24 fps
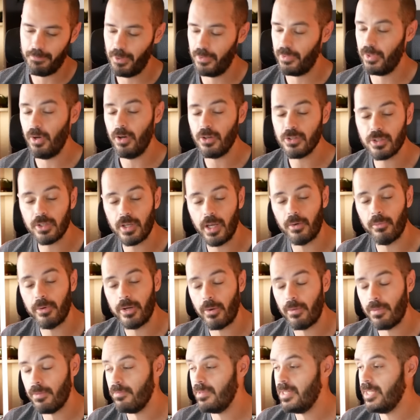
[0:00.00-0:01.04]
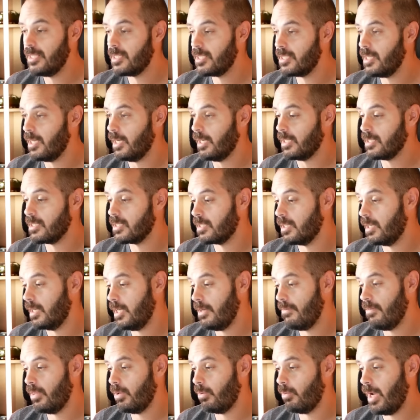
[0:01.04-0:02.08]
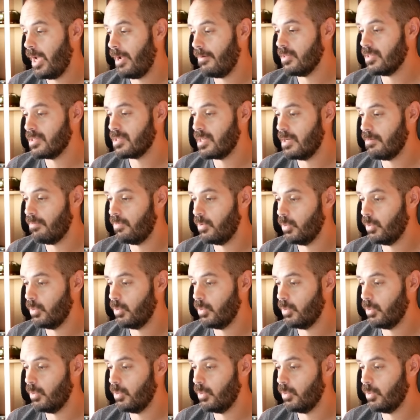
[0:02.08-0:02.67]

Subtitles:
But they also got rid of the V6, even though we have the same